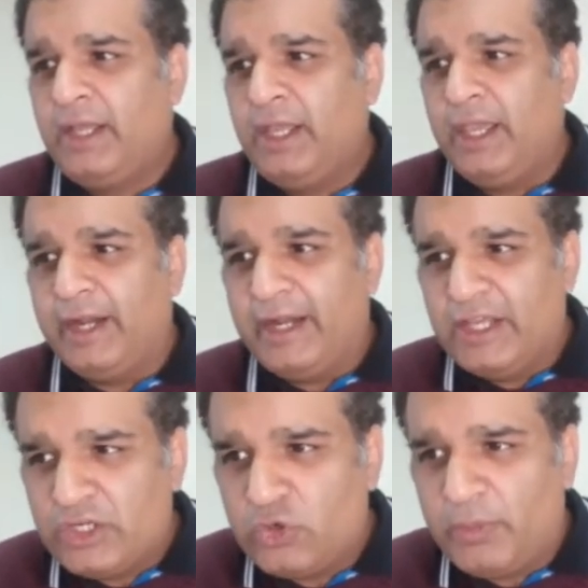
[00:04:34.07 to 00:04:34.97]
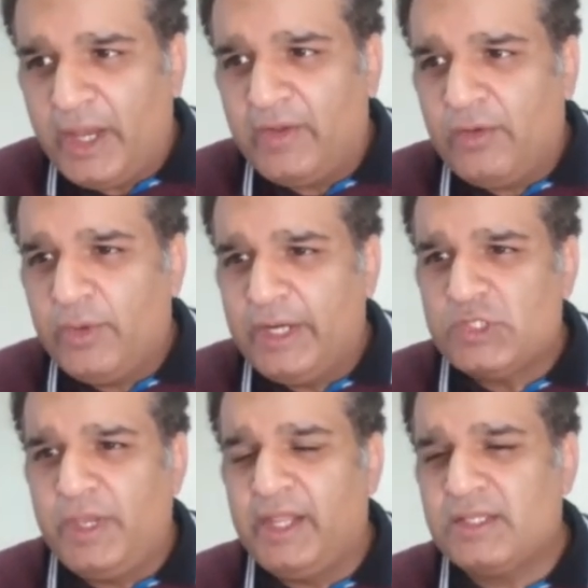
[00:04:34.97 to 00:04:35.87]
in addition to my relevant
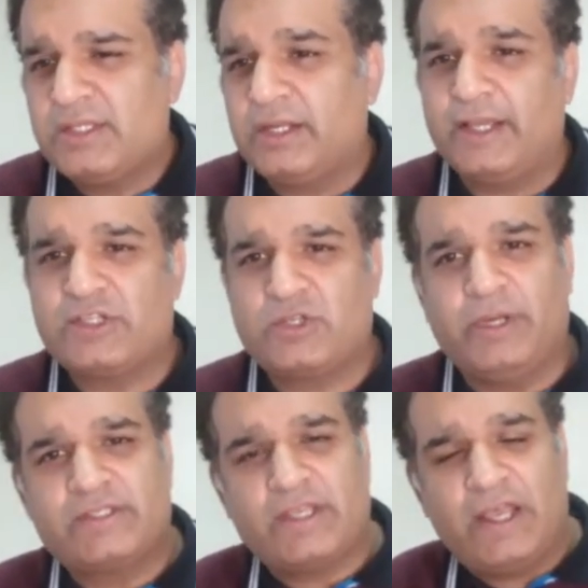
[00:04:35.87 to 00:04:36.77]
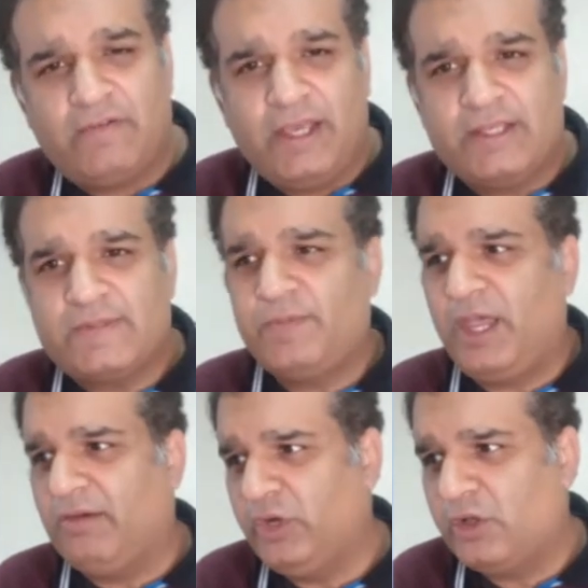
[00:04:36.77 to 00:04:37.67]
experience in customer service,
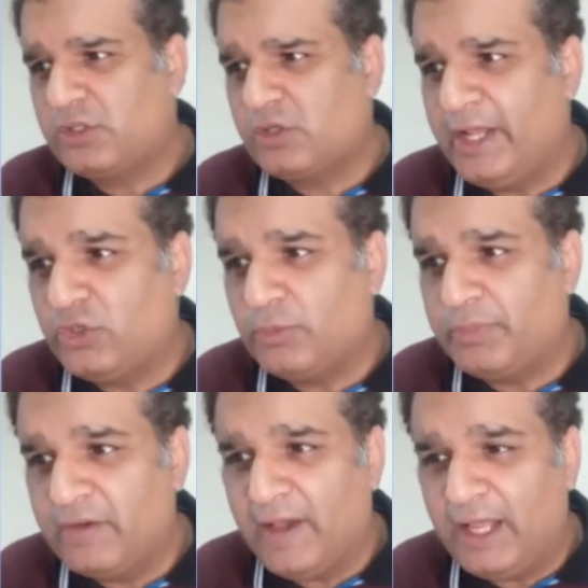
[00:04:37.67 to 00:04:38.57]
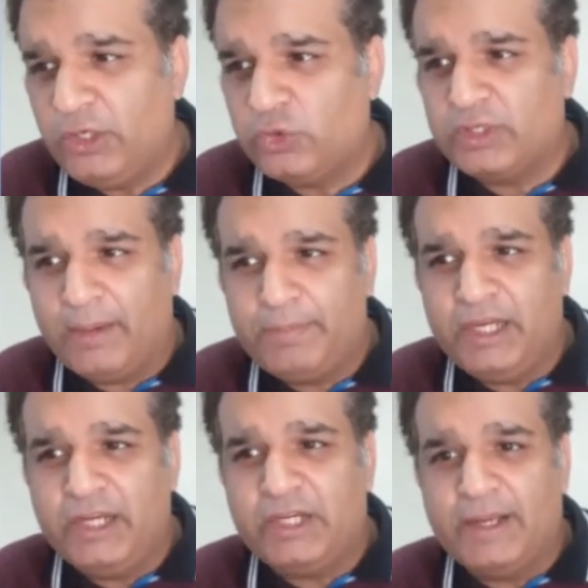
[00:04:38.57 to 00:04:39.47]
I would also like to bring value to
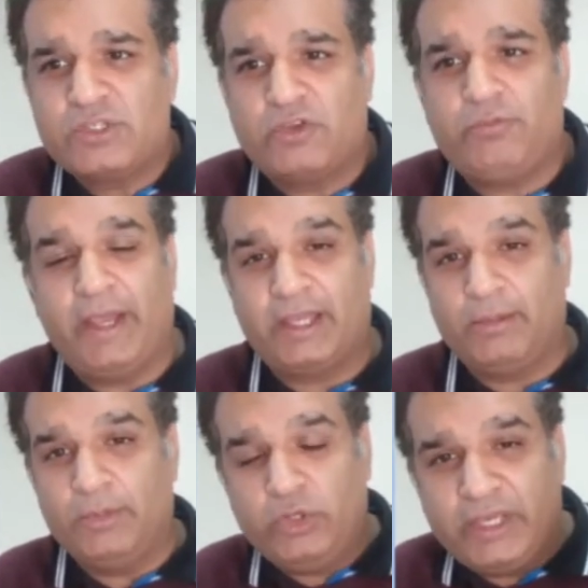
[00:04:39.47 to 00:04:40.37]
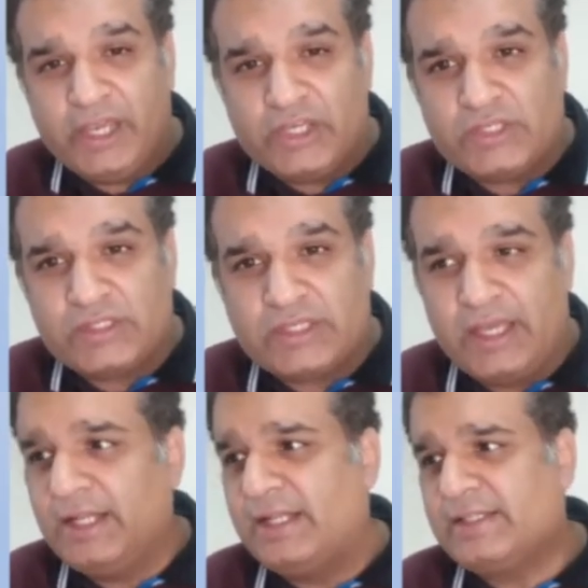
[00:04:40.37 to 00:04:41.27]
company in terms of my communication
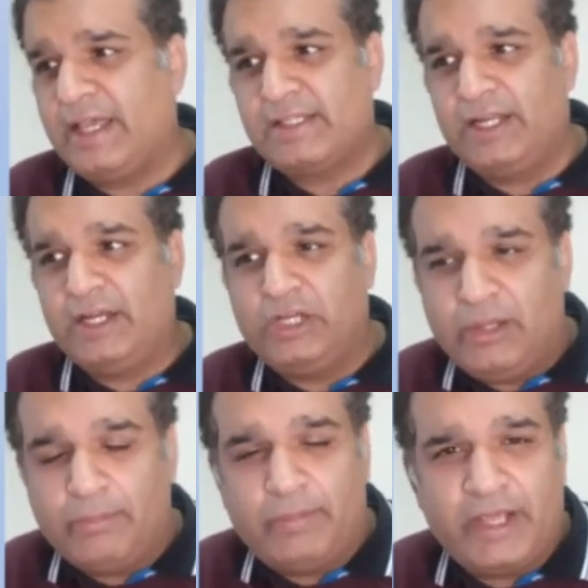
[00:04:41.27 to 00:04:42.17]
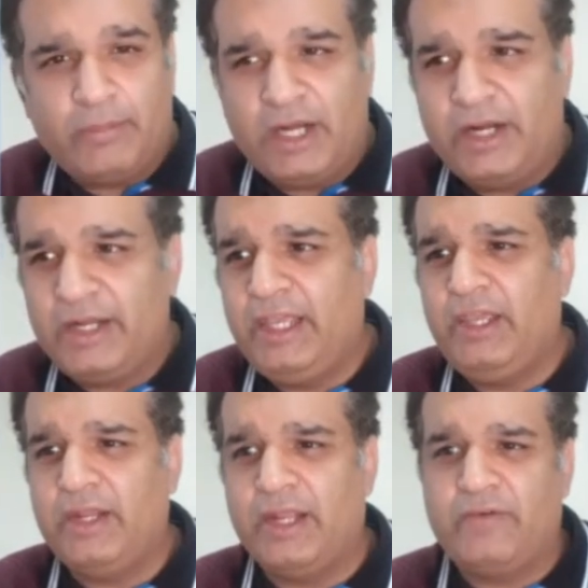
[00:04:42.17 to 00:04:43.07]
skills, excellent team player
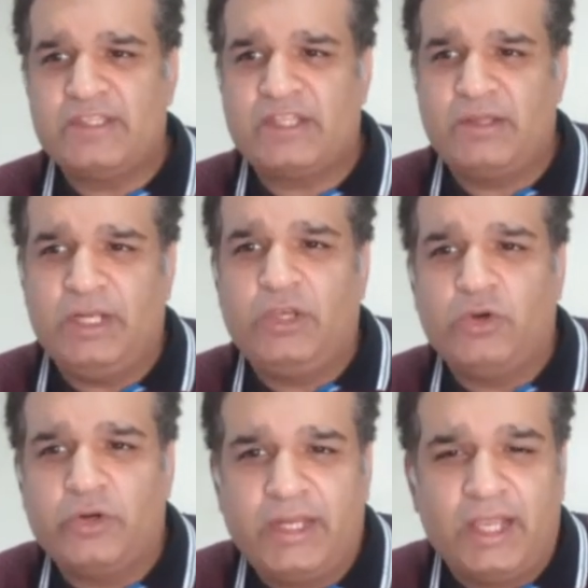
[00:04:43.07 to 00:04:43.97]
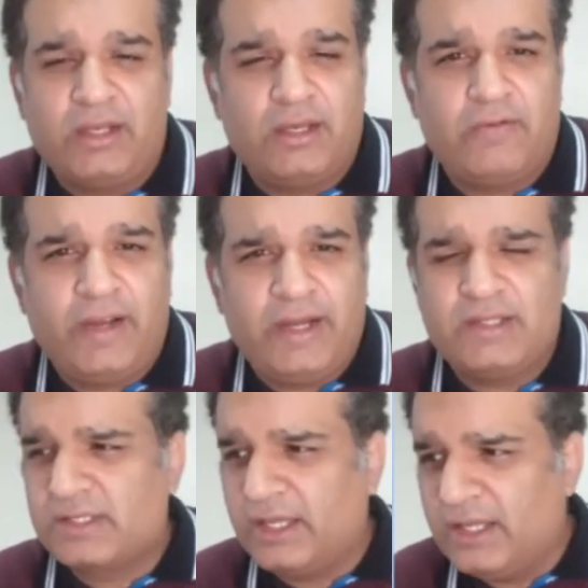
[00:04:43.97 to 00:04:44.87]
ability, and reasonably good technical
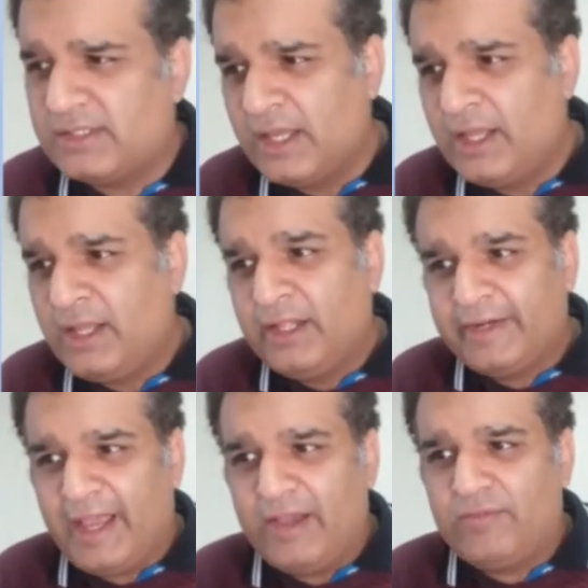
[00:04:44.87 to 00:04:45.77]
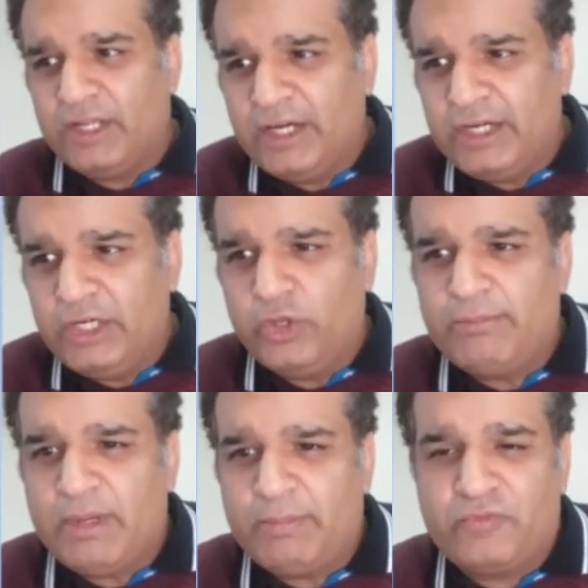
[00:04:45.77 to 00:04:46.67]
writing skills that I have learned
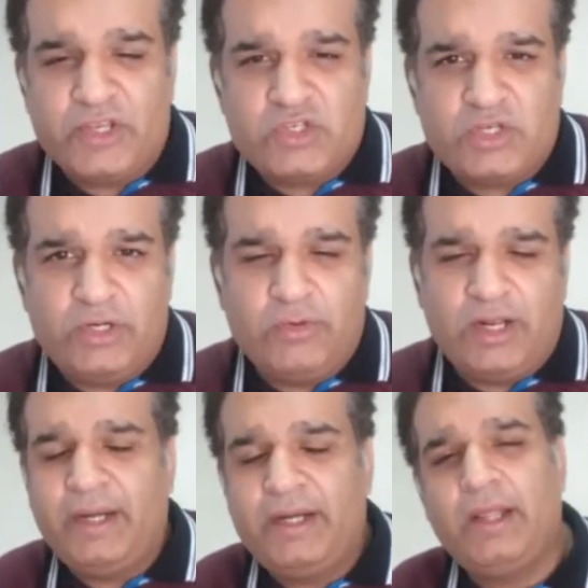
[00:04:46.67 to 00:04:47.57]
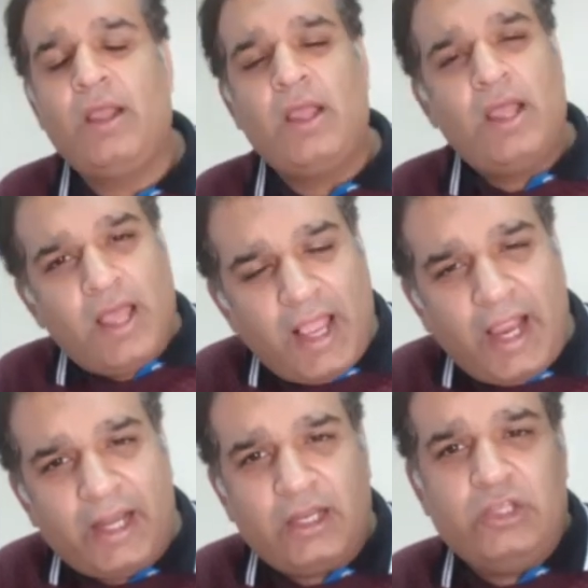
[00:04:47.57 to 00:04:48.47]
during my professional development
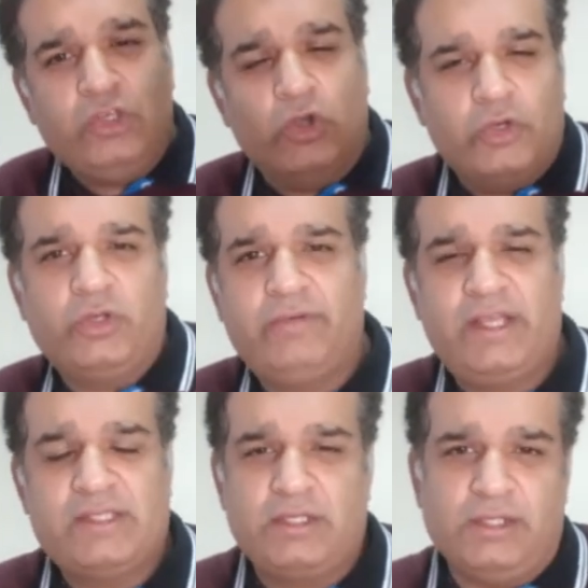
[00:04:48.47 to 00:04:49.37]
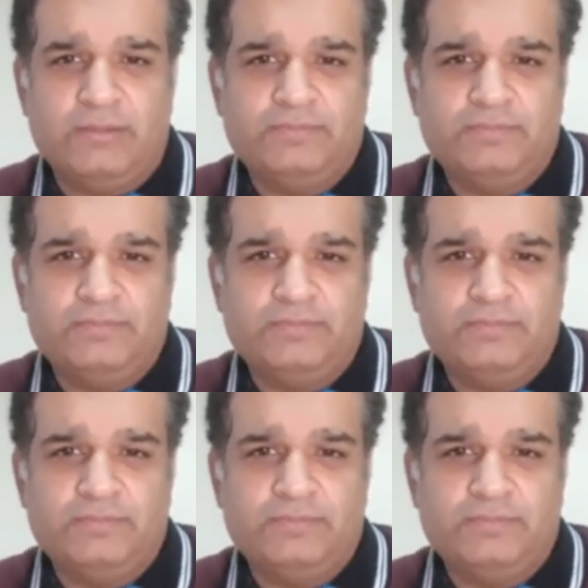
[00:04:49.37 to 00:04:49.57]
at your university.